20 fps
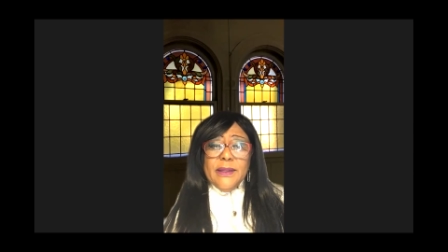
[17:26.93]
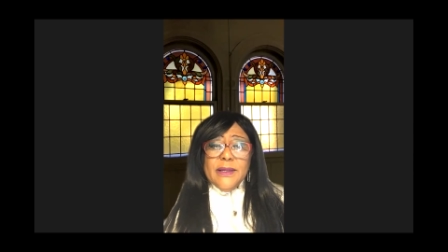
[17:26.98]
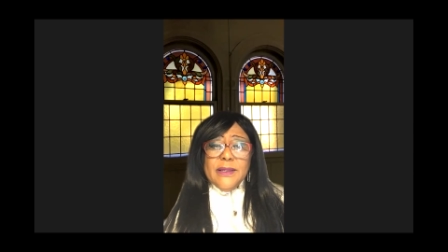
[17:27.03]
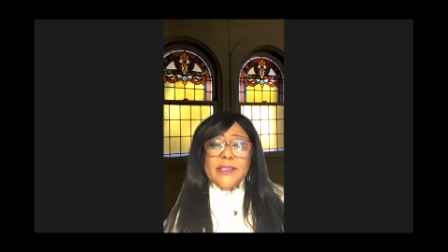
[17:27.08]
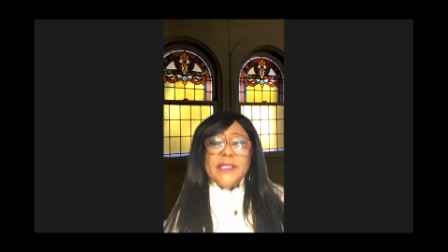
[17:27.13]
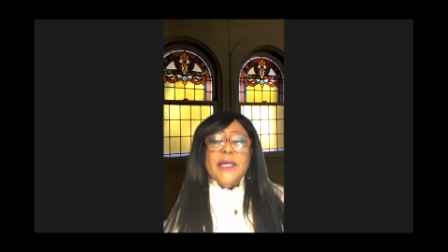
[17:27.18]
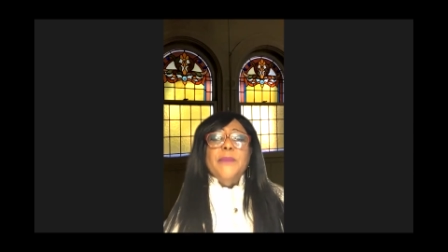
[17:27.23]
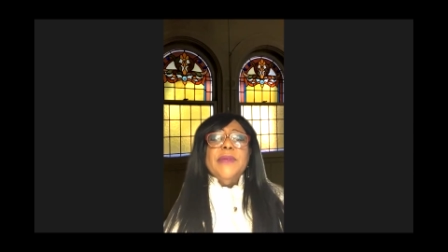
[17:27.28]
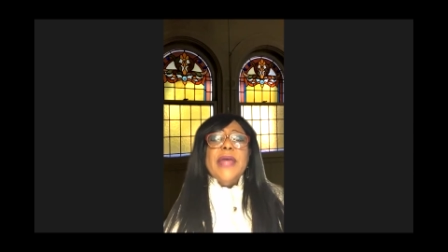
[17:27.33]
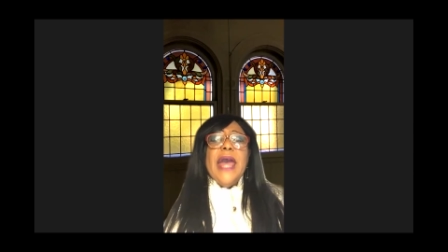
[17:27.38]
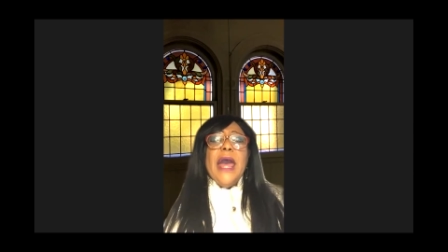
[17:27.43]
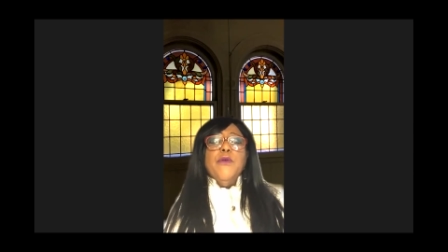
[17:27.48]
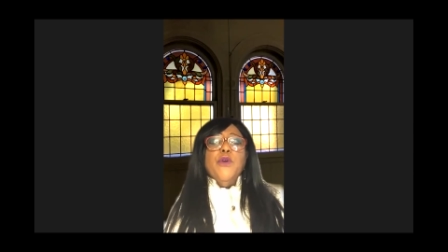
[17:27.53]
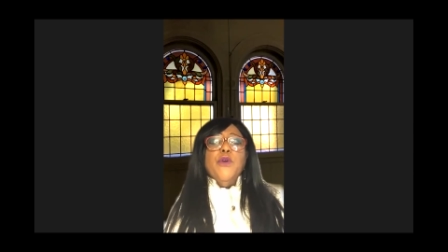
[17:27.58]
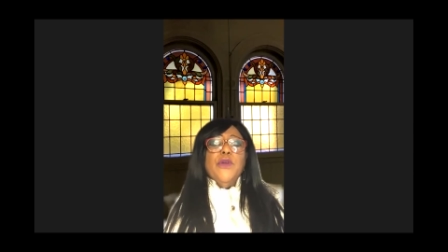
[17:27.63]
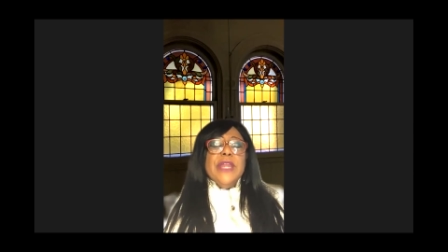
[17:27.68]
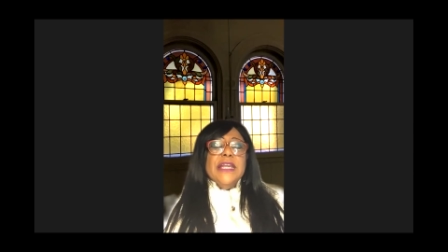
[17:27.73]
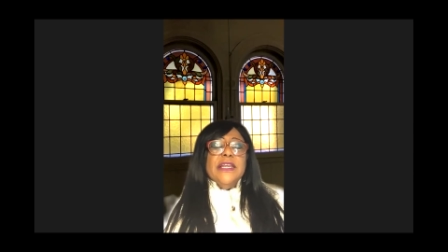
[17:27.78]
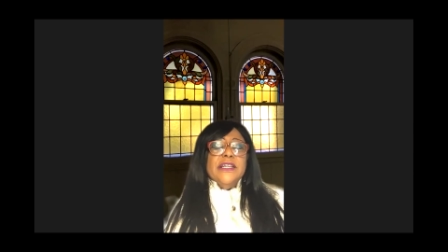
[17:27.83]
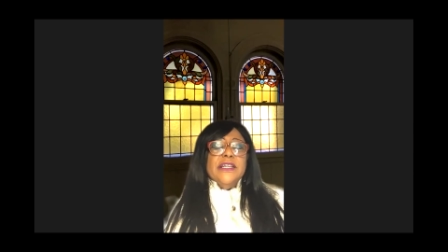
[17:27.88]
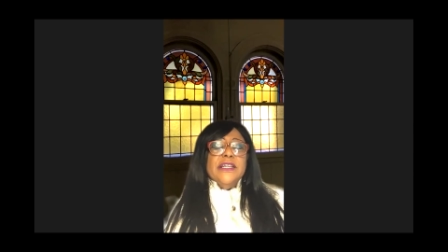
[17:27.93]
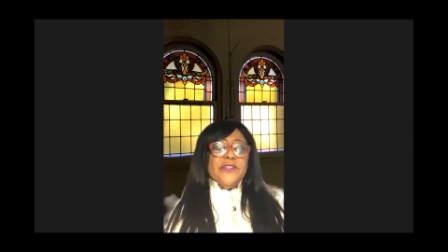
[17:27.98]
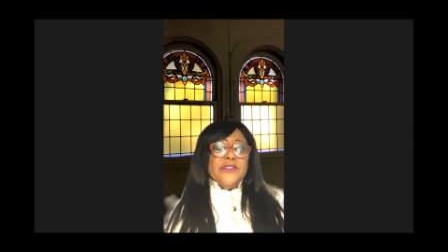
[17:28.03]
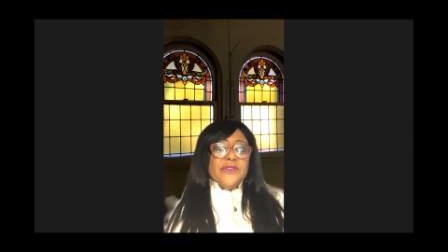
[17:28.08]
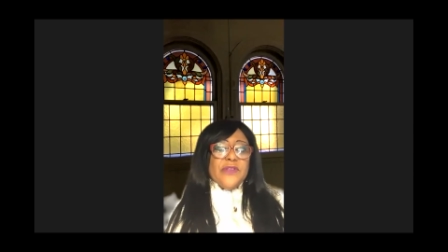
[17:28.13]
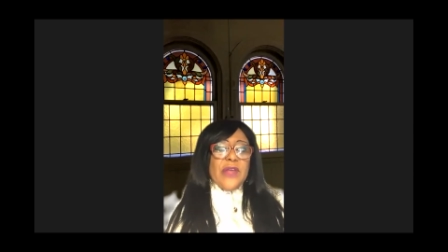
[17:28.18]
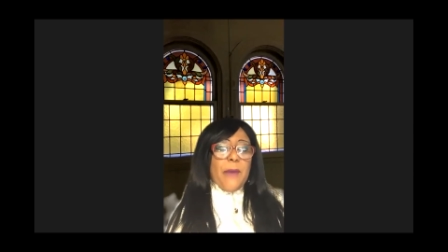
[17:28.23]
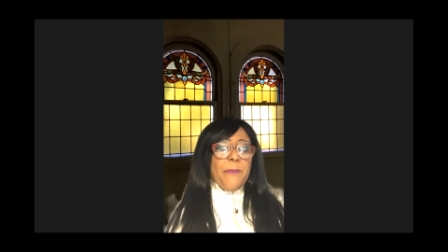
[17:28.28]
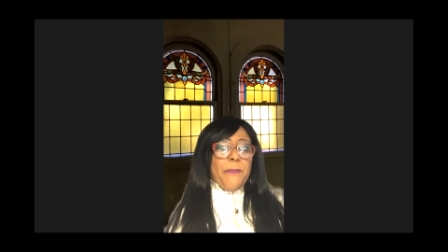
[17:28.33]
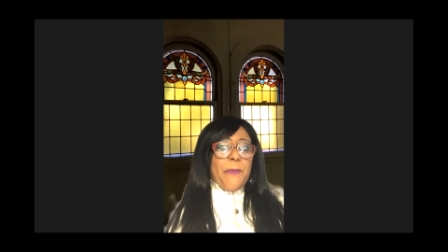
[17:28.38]
Sometimes you need to
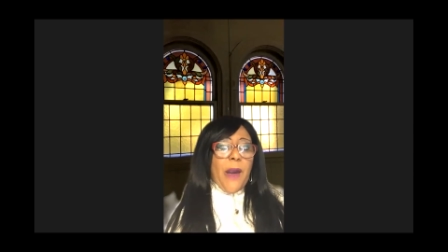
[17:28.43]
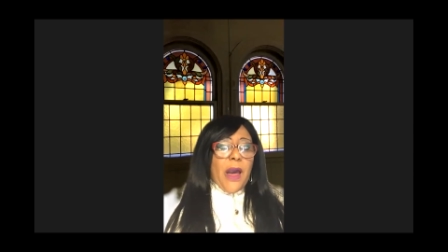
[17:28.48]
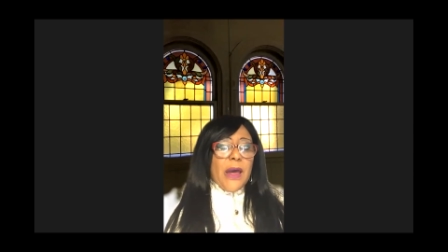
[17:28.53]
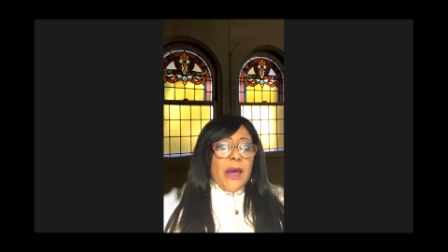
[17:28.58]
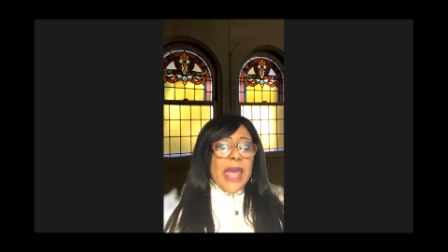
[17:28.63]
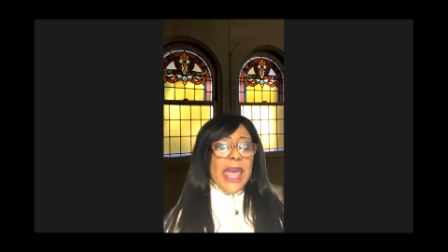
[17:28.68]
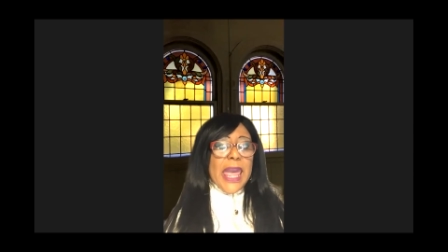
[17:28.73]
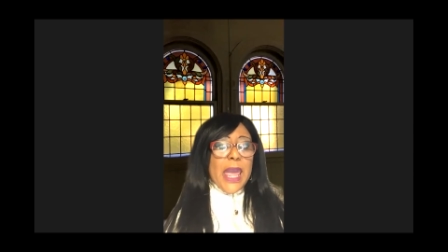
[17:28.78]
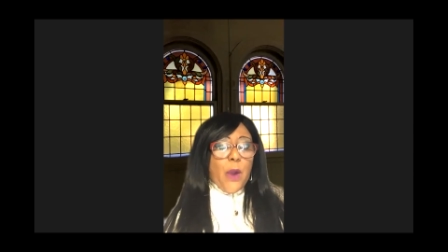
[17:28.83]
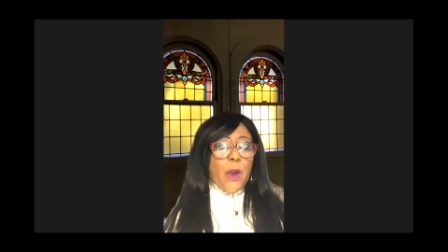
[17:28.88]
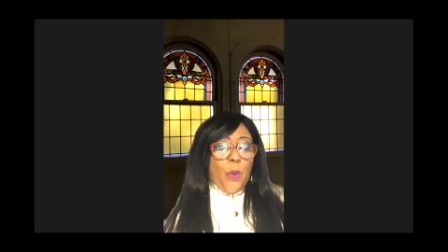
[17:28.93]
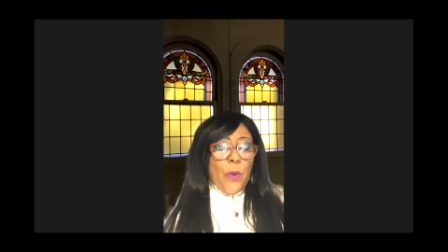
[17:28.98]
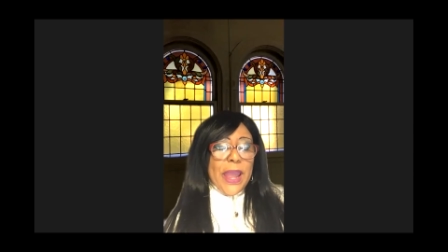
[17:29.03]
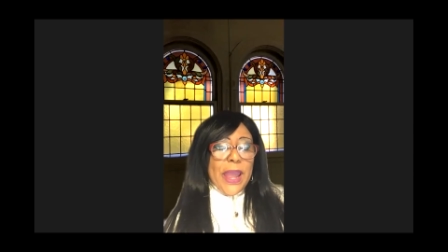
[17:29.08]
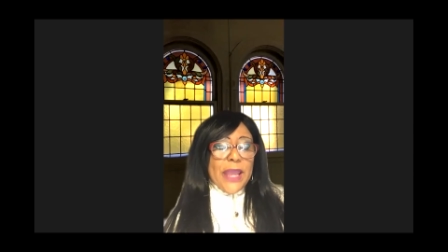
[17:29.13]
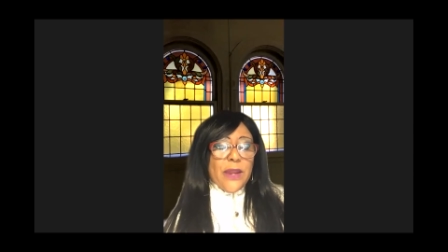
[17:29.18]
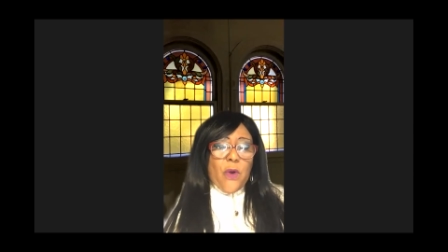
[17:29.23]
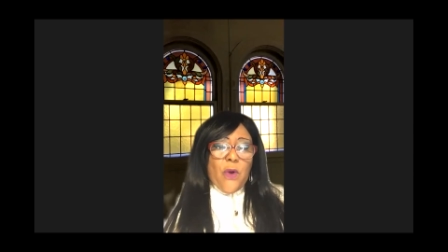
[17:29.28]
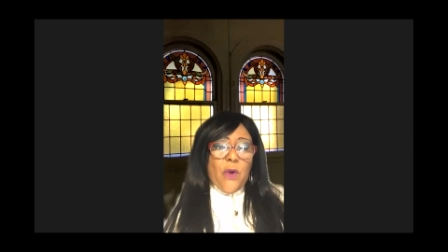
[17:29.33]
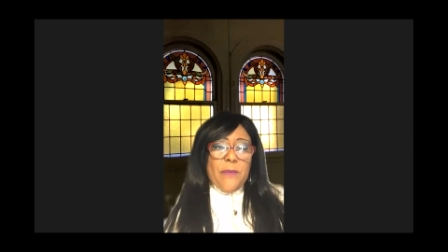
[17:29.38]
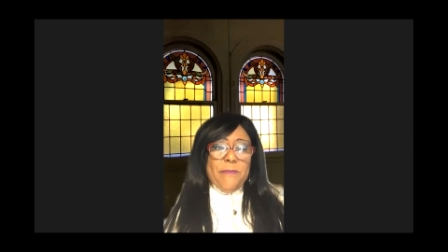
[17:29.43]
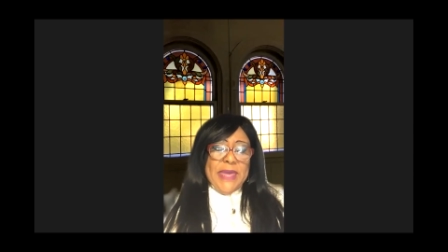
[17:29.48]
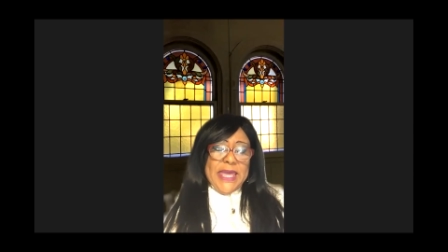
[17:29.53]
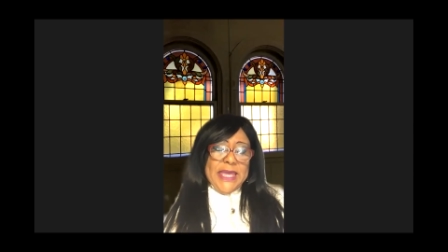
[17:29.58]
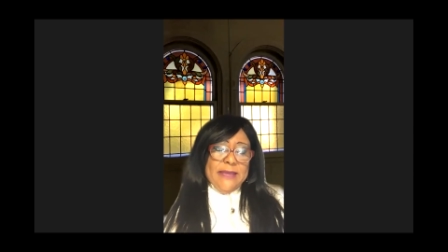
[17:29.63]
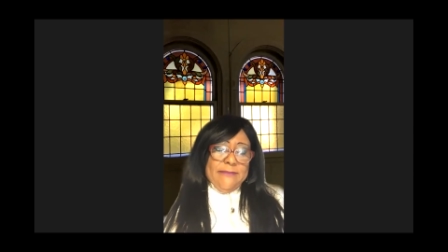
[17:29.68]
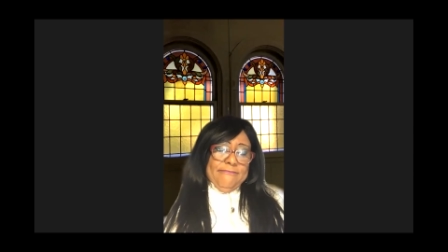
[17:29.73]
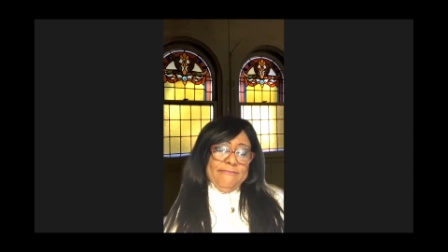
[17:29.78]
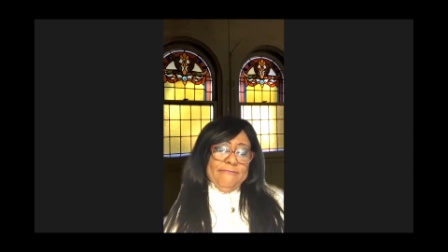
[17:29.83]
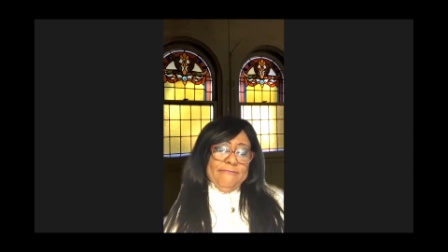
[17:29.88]
step out and wait on me.